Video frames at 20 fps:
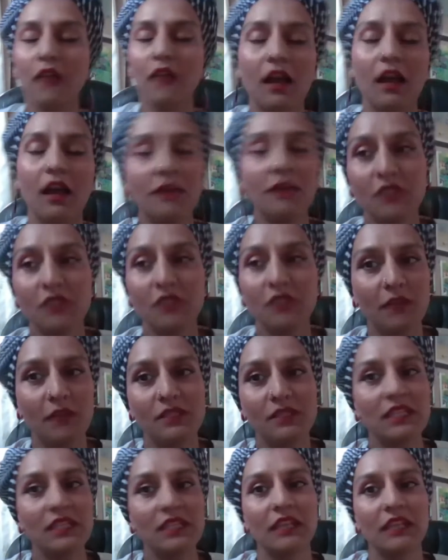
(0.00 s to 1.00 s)
I'm just, I'm
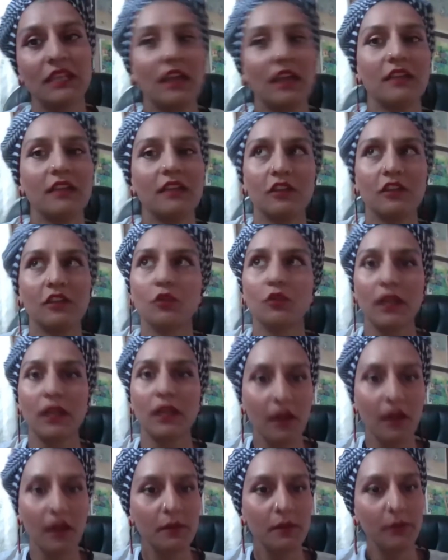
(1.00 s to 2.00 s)
just saying that you know when I
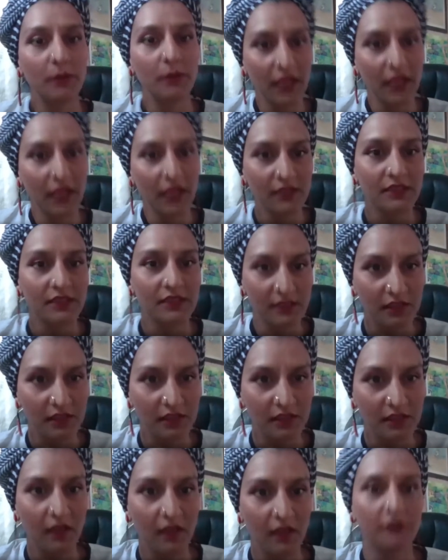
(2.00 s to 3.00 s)
come up against this
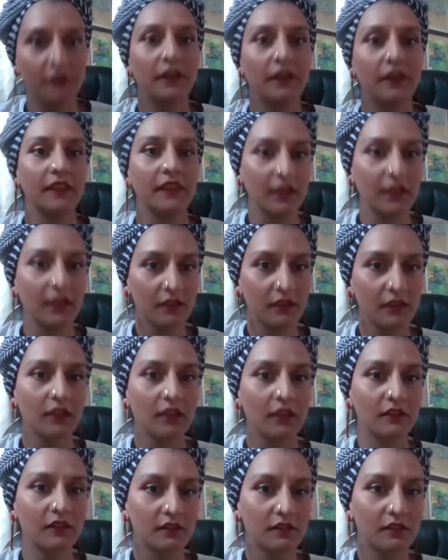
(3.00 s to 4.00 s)
stuff, I think it
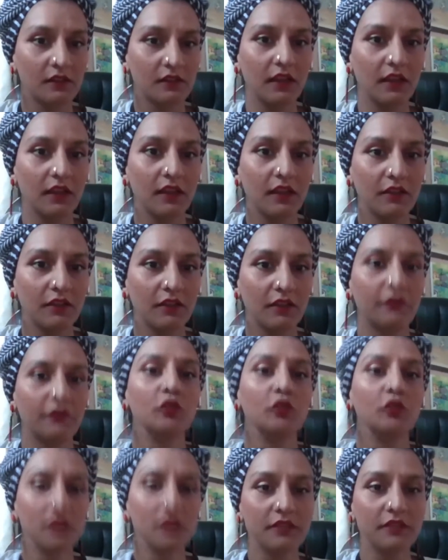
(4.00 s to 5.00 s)
it it
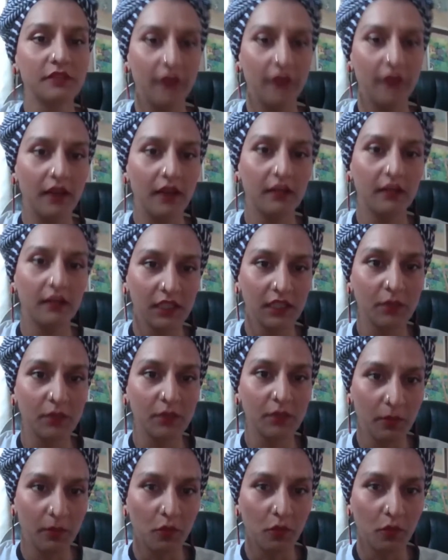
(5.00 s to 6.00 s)
fuels the fire a little
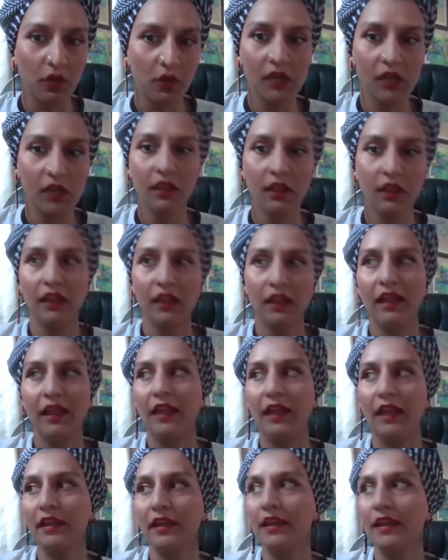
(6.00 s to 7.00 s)
bit more,
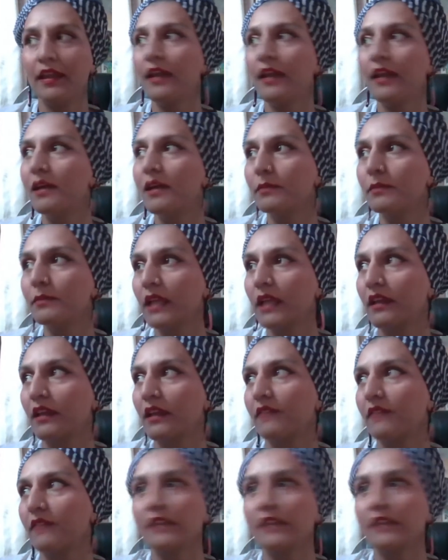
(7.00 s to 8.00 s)
and, and i am like
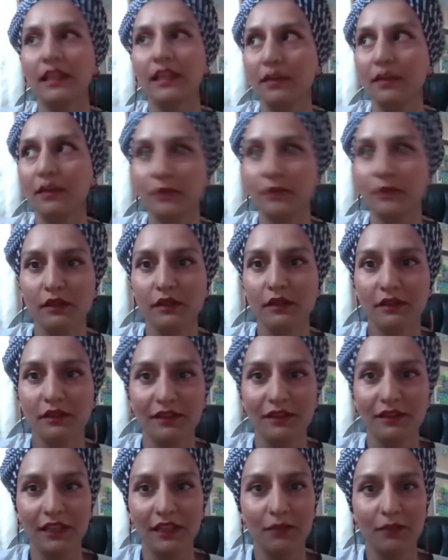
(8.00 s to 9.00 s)
i feel like i'm a
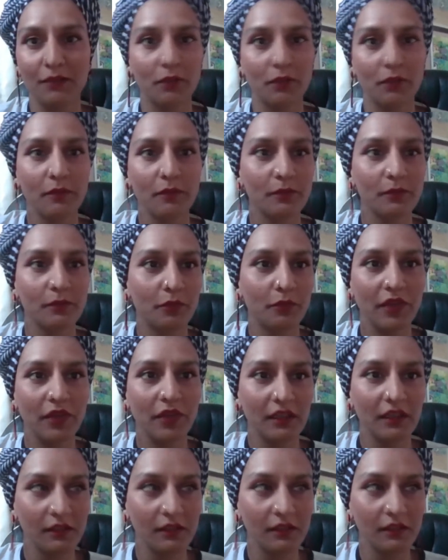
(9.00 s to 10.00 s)
like
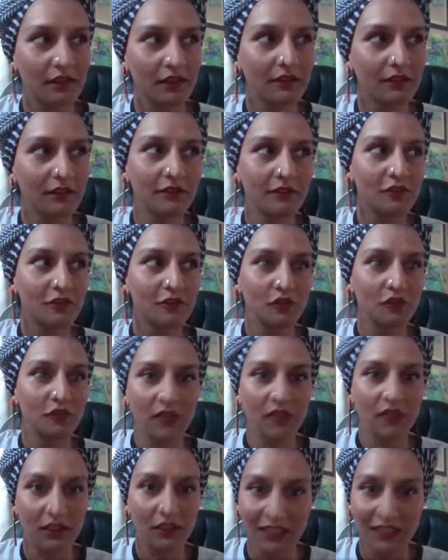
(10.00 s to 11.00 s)
perennial
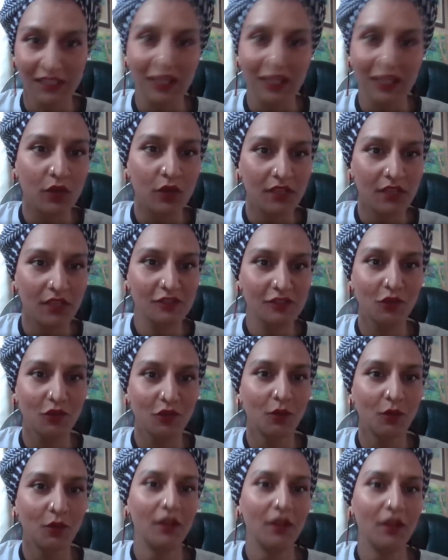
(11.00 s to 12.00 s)
juvenile delinquent
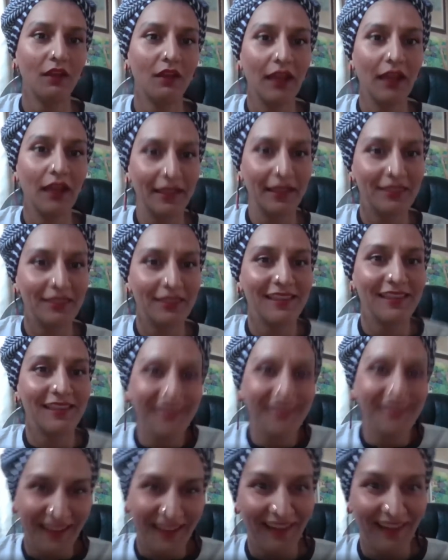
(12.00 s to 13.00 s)
so i
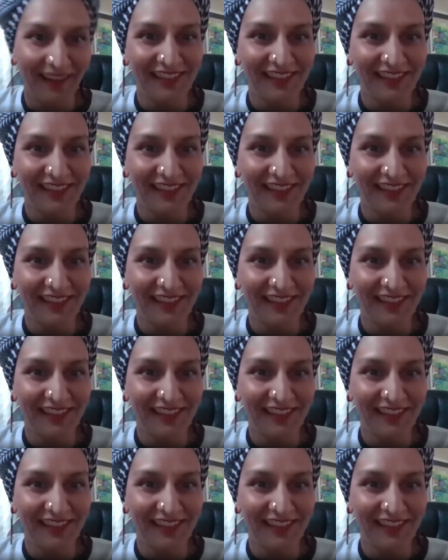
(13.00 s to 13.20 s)
think i, en